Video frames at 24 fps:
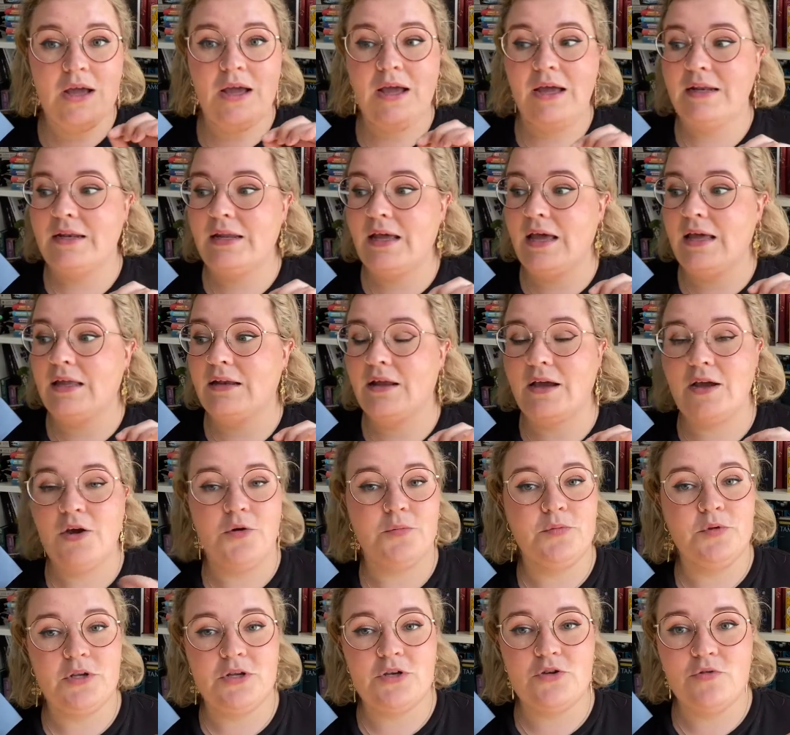And then I
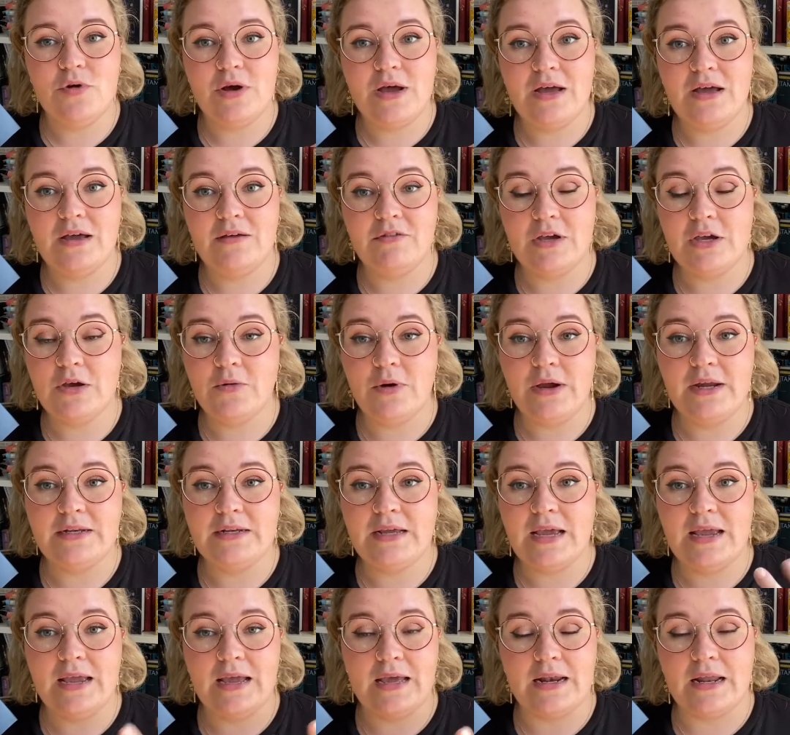hope that you have a great
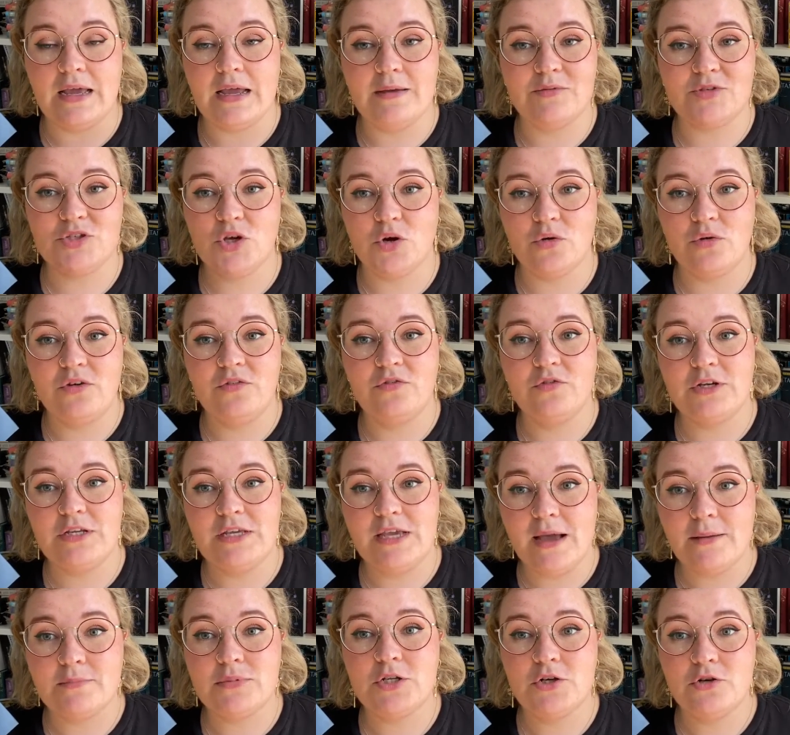day. And I am sorry for
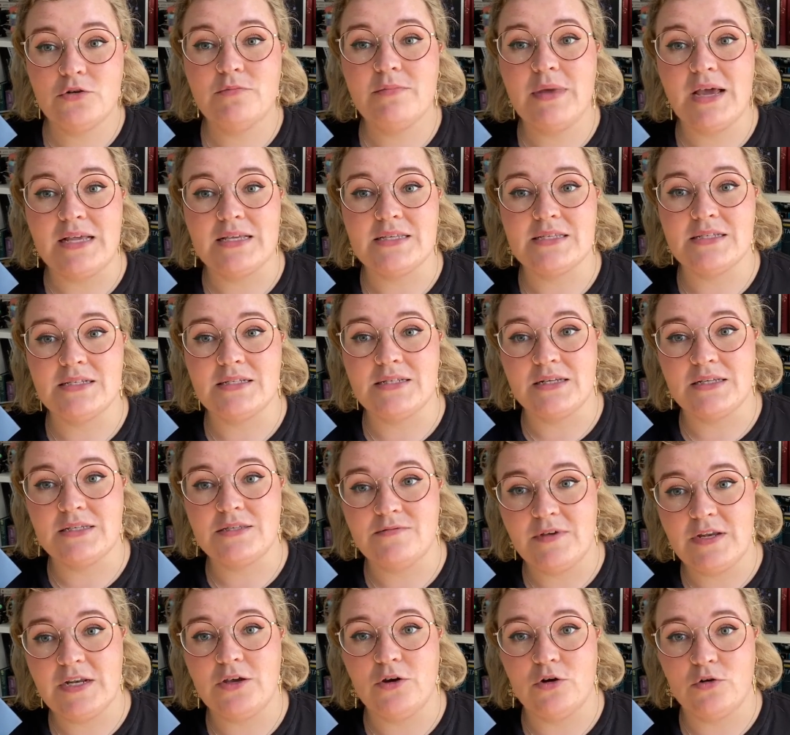the absolute mess that this
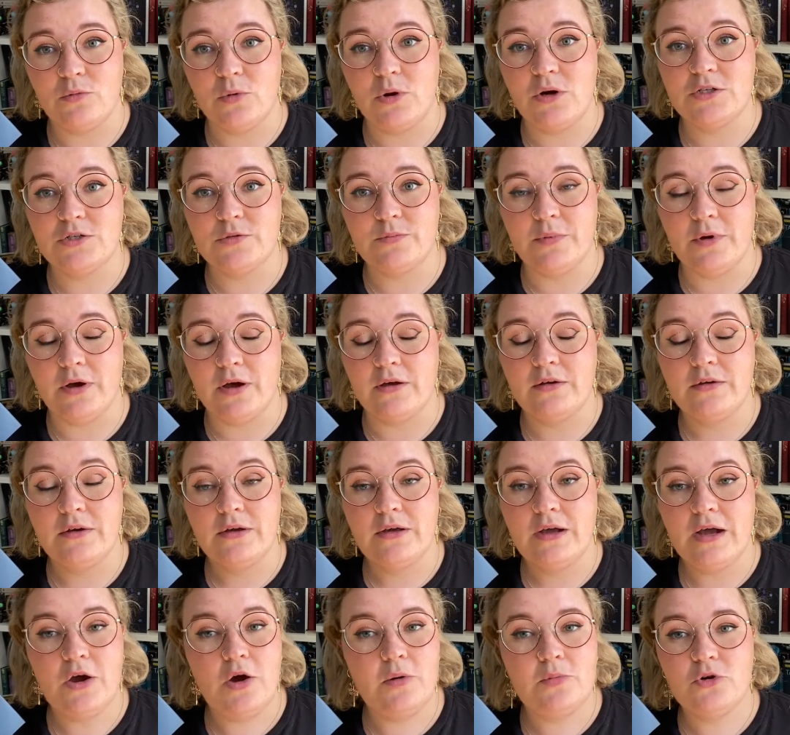video was, but
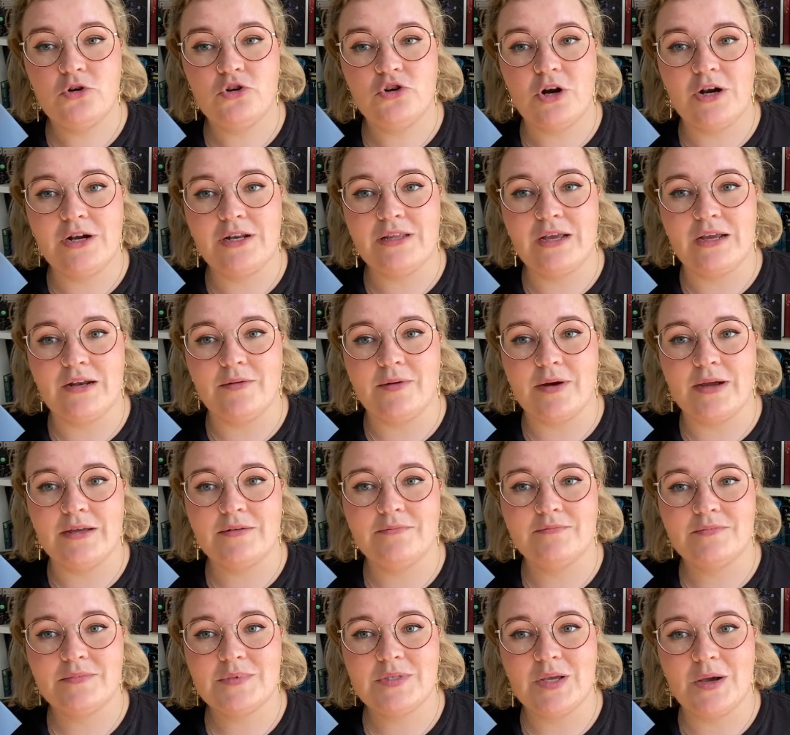I hope you enjoyed it anyway.
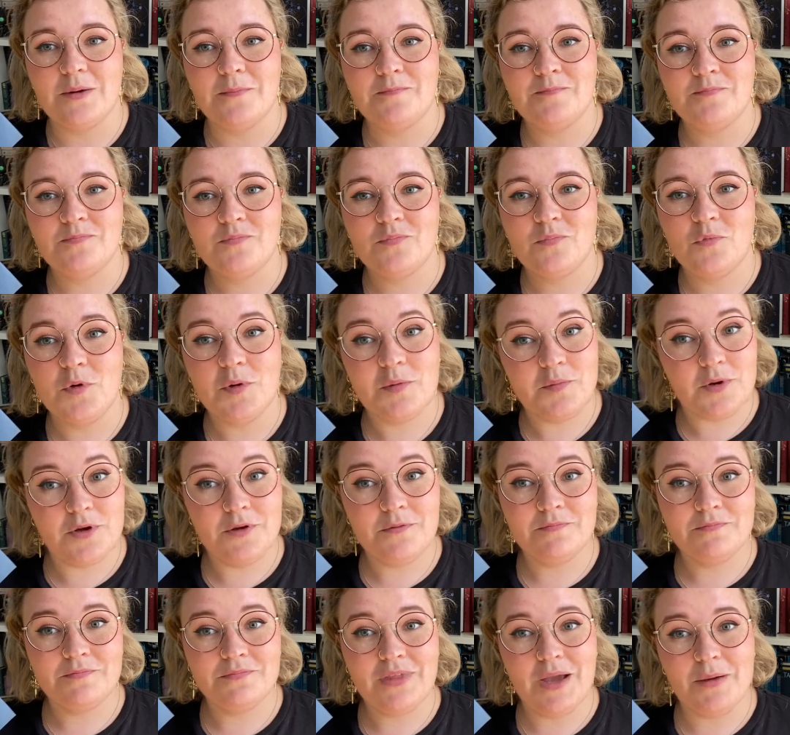So remember
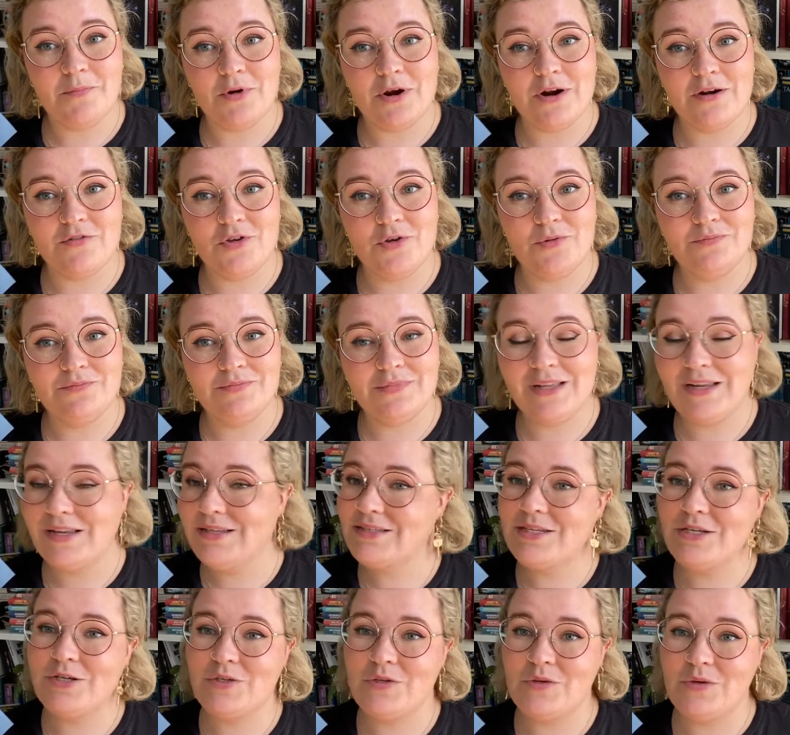that I'm proud of you. I'll
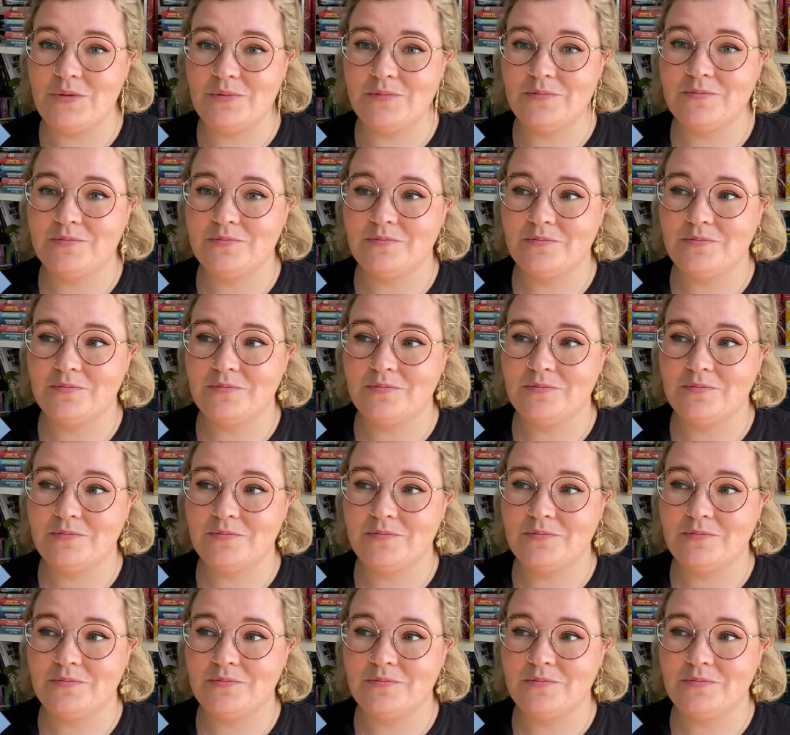see you soon.